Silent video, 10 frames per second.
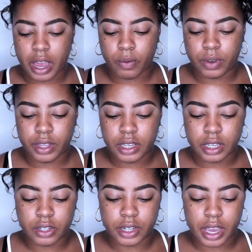I really
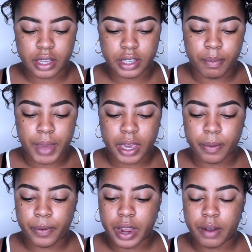suggest the
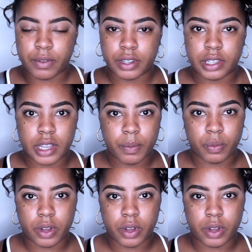Makeup Forever Step